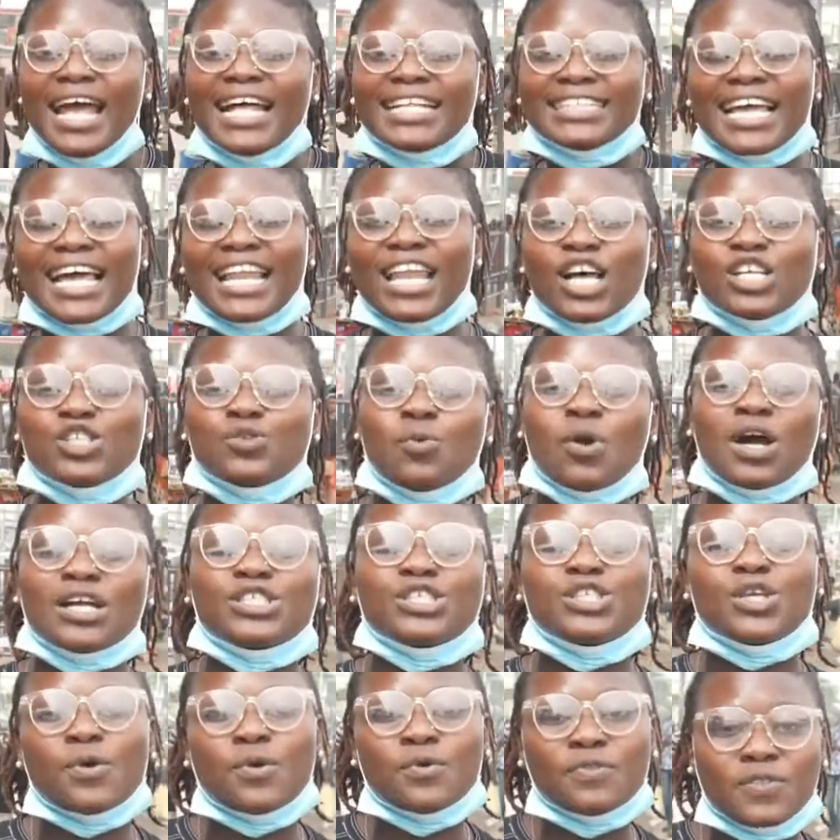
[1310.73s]
Tell us
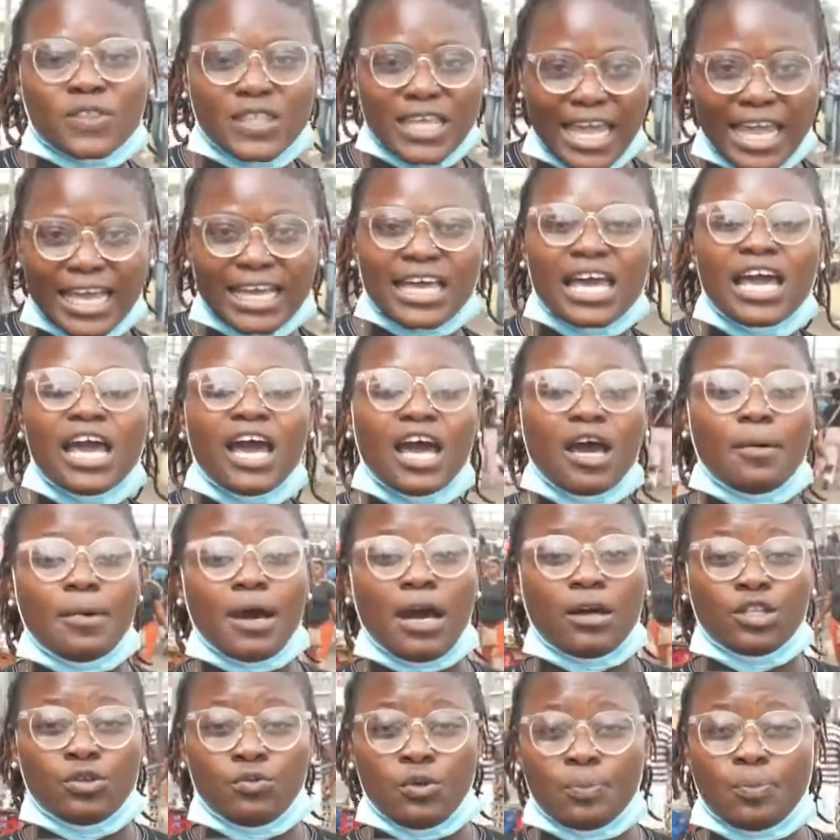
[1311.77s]
what you think
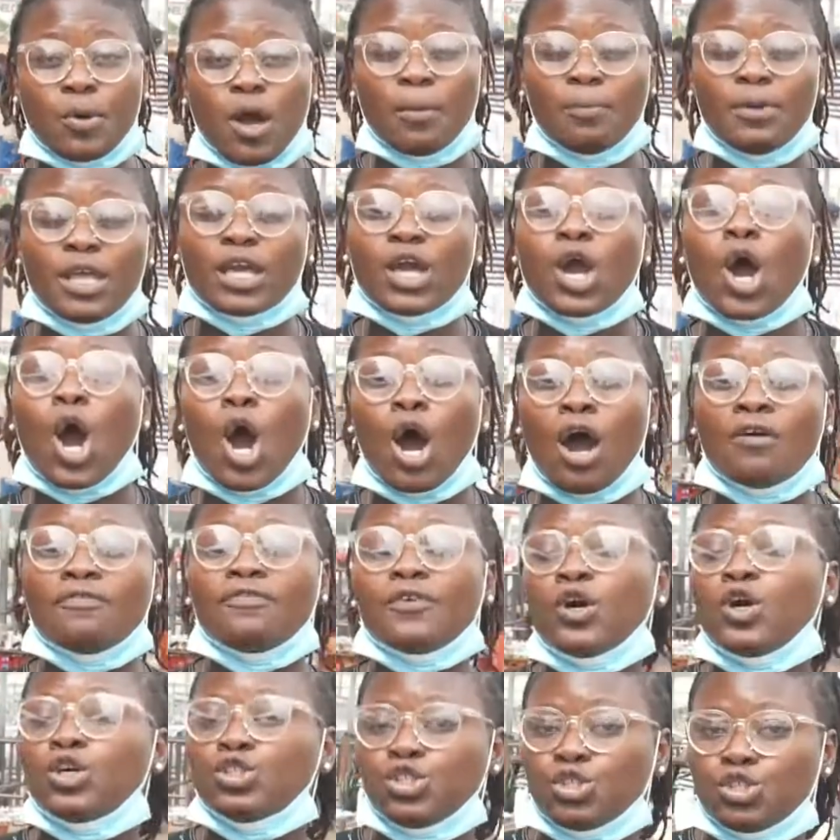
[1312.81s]
about the Republic of
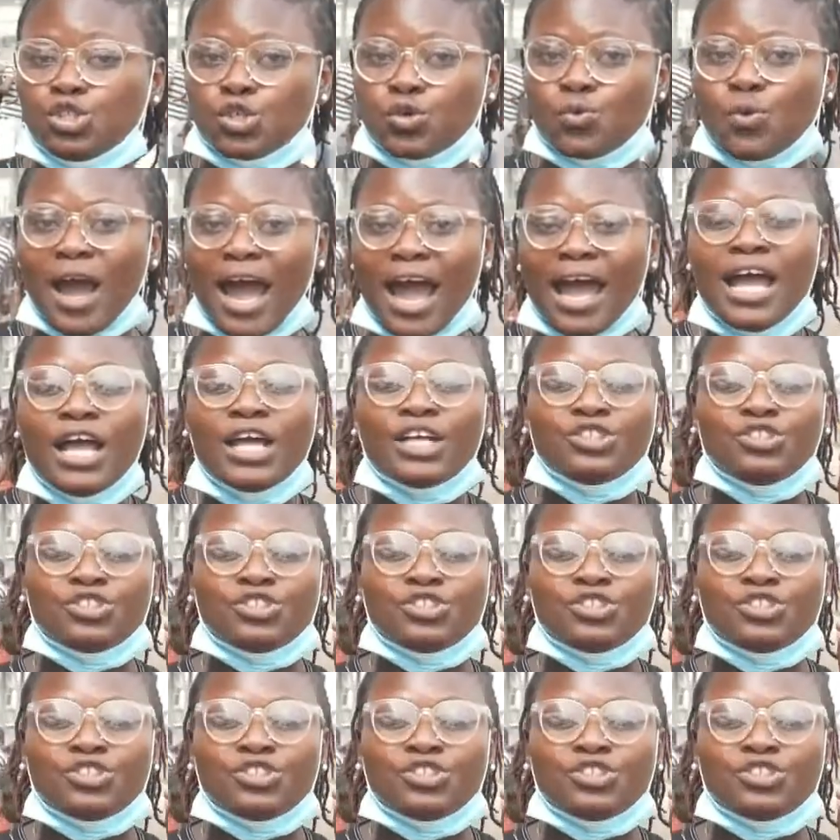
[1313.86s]
Oduduwa.